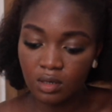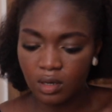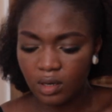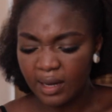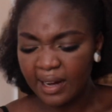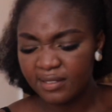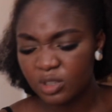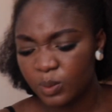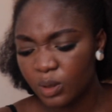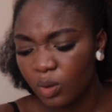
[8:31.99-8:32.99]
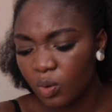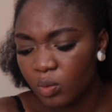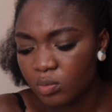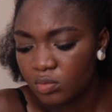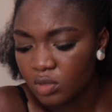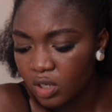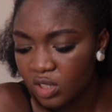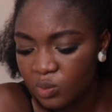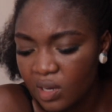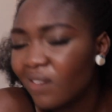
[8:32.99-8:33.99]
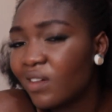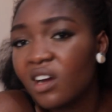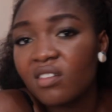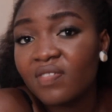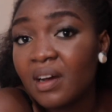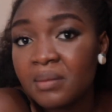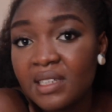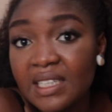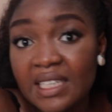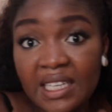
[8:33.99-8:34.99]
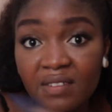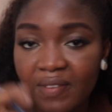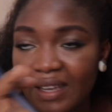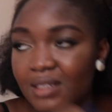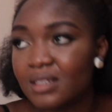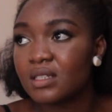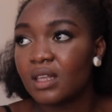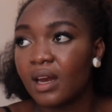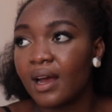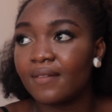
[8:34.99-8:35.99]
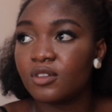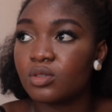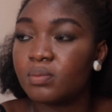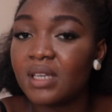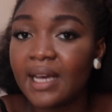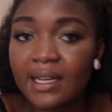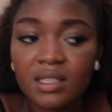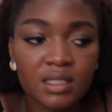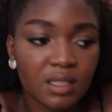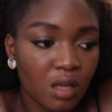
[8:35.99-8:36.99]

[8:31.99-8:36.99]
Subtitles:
I have to be home because we have like a family event that I have to be at.